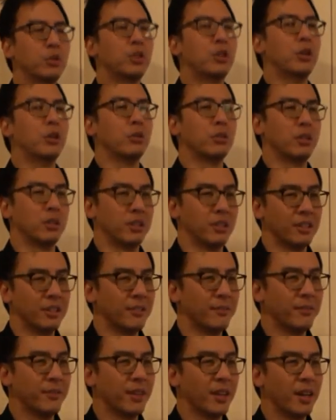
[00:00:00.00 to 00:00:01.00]
guilty
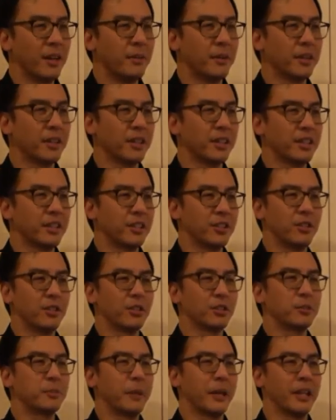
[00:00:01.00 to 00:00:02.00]
about getting the
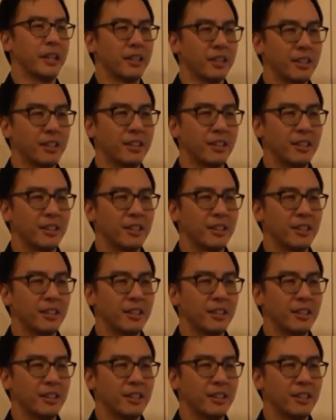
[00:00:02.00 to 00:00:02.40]
dog spayed.